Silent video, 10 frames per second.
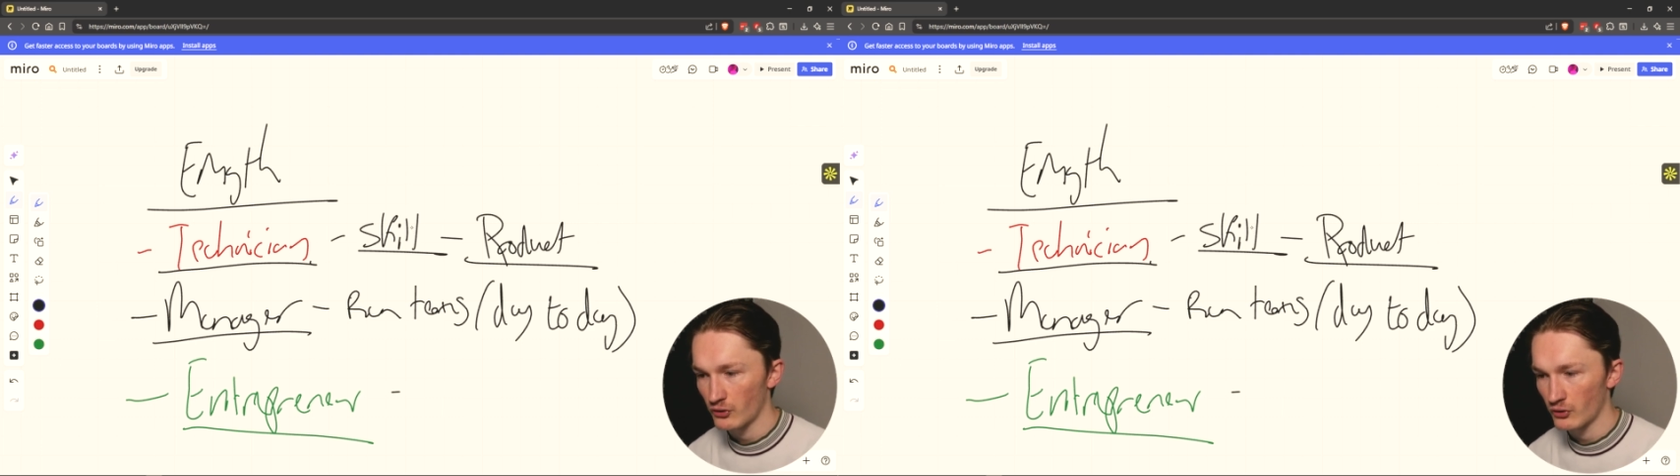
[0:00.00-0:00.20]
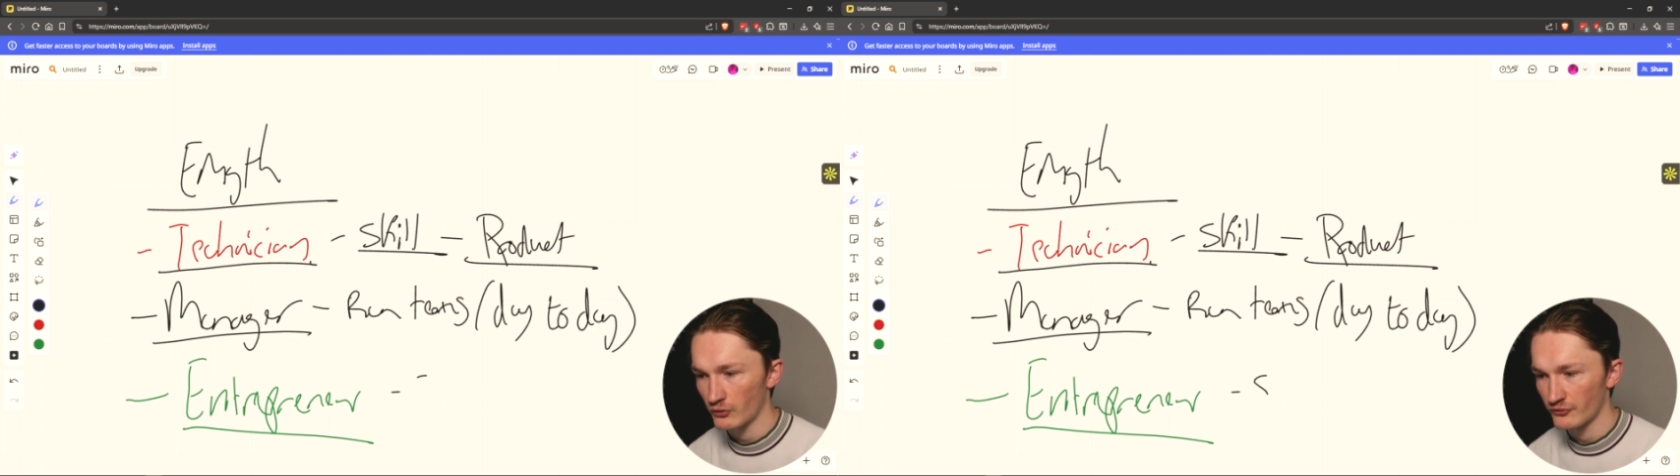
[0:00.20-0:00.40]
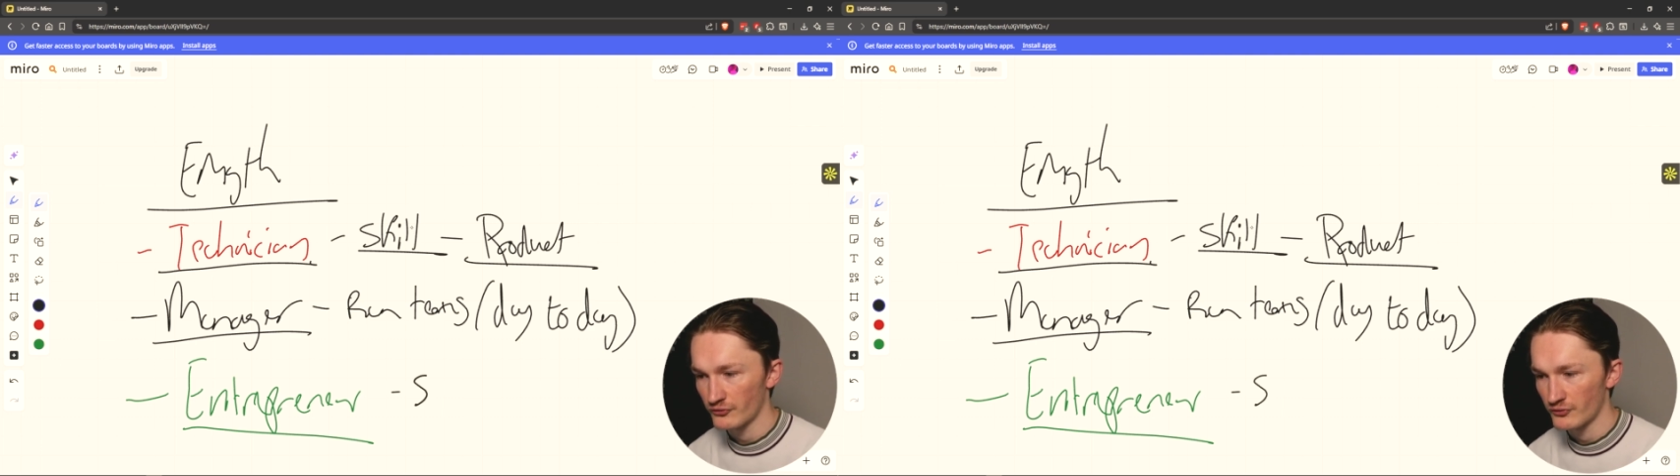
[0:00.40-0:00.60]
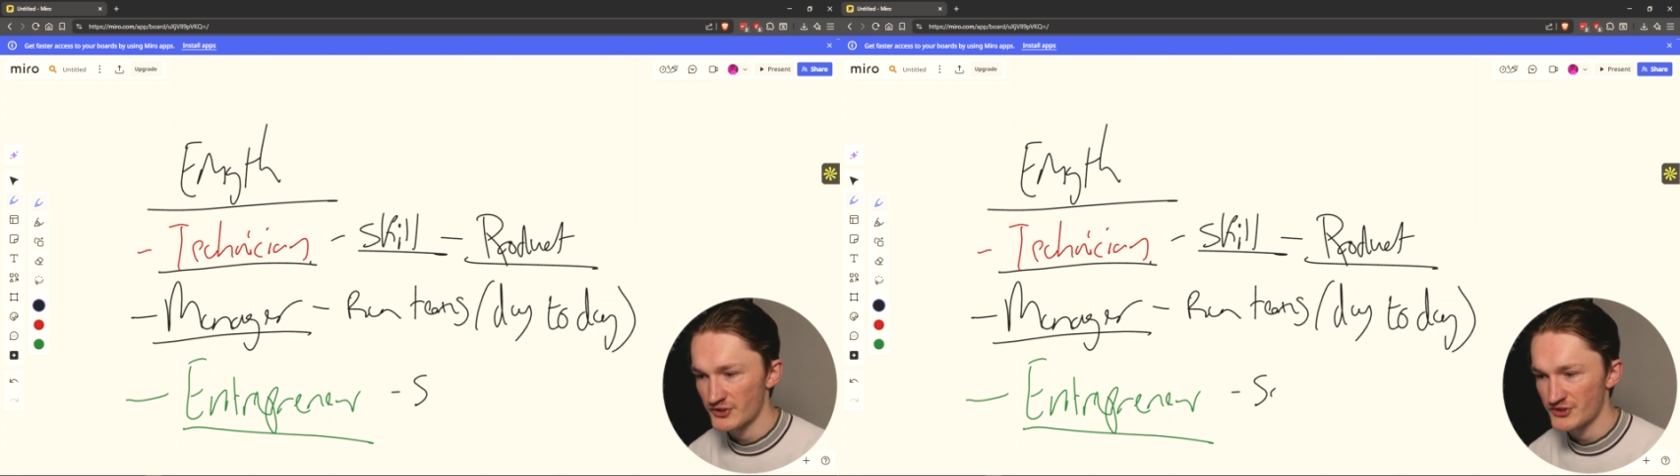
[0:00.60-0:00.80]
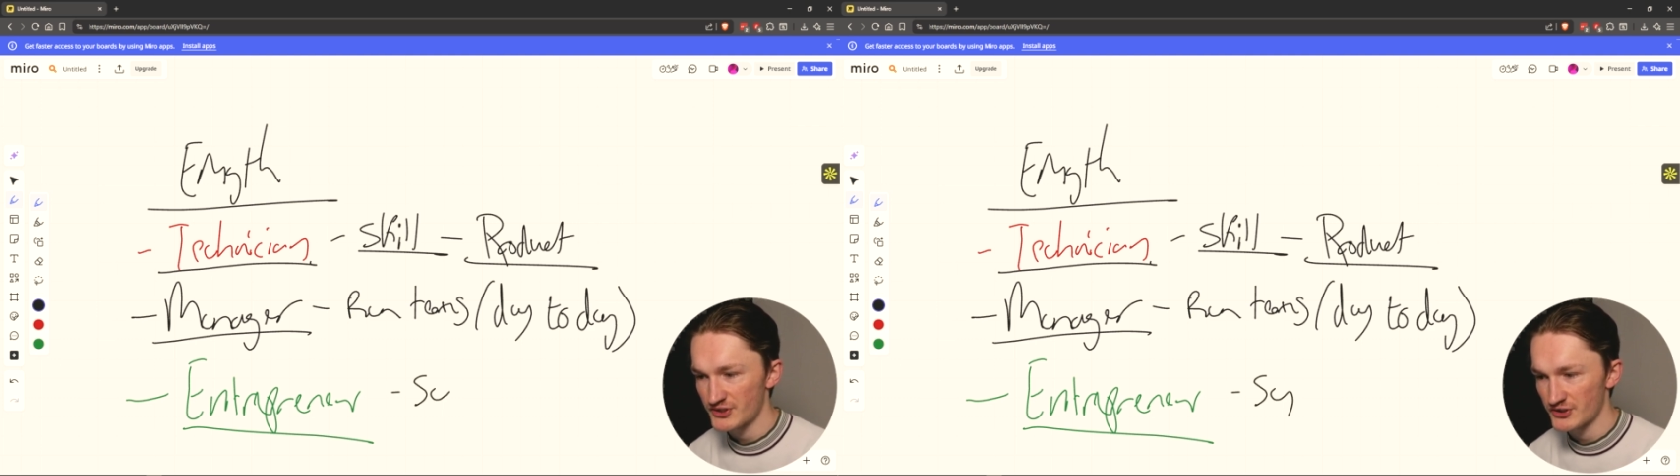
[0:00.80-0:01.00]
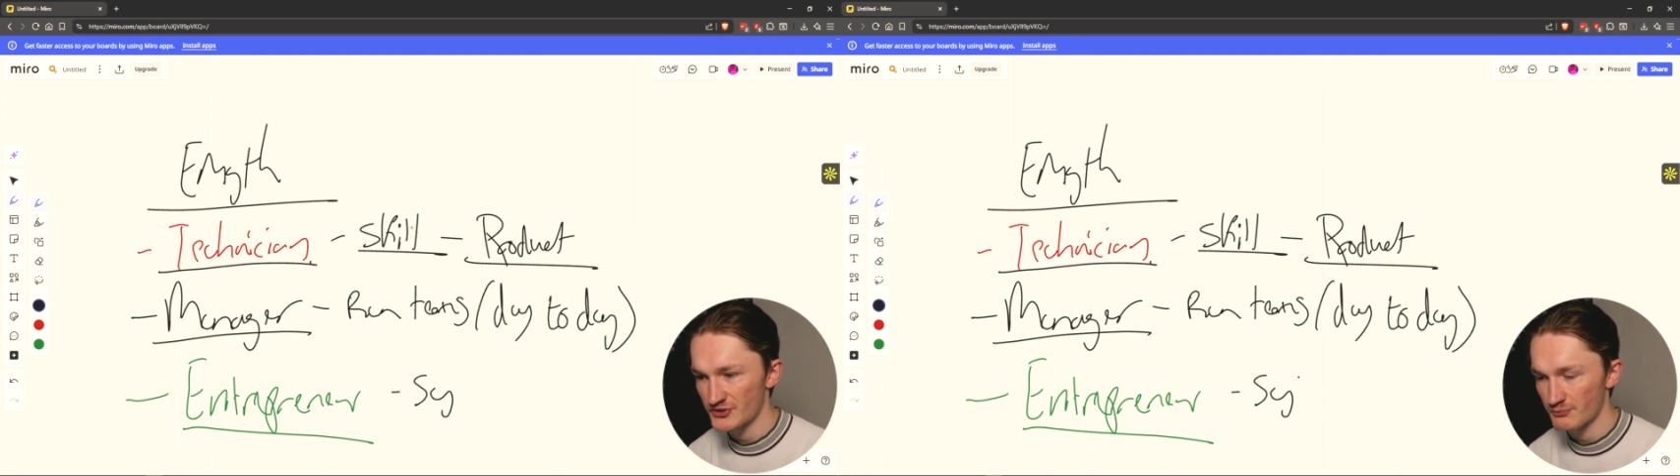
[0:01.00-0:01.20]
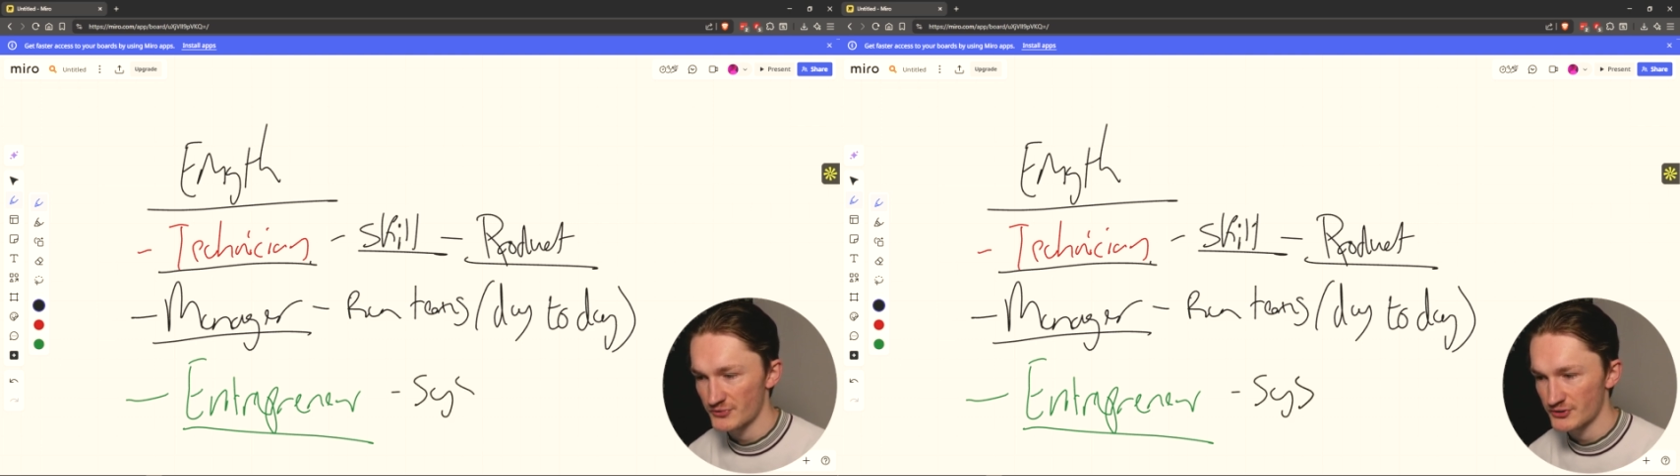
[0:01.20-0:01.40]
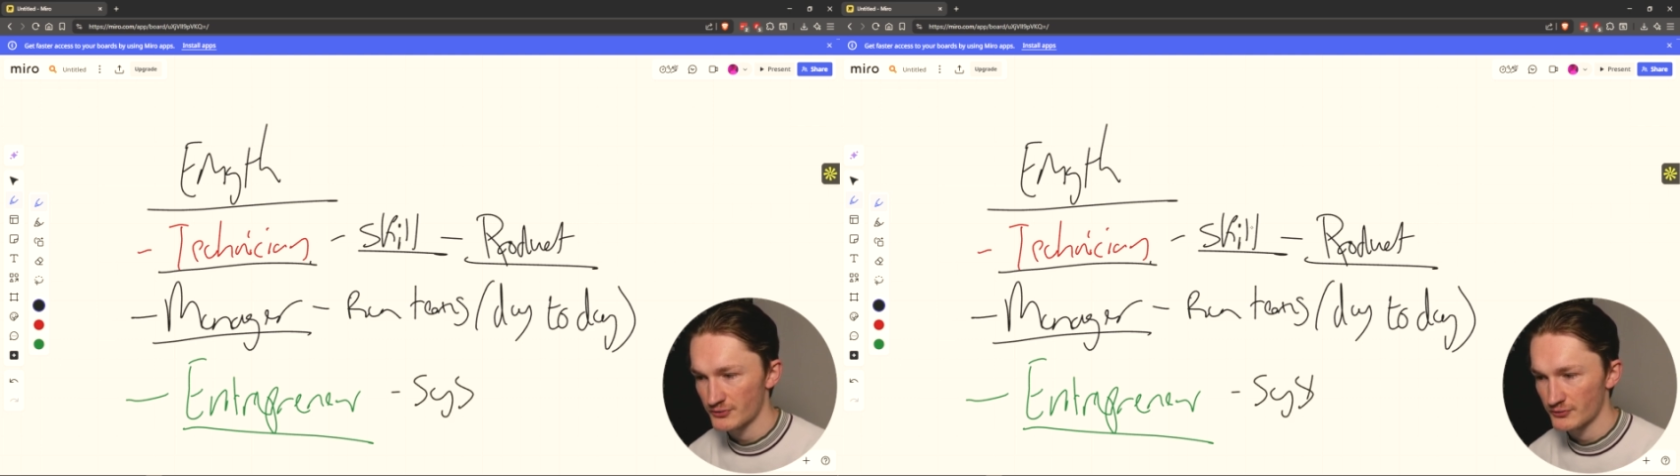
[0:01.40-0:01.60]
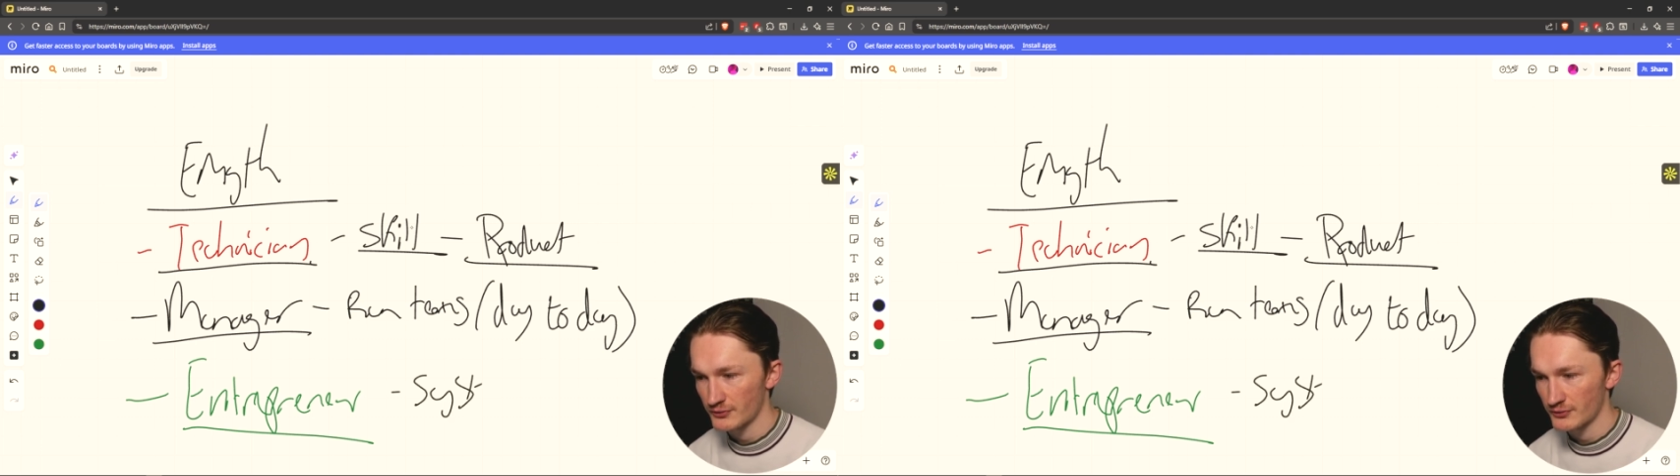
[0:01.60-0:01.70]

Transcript: on systems.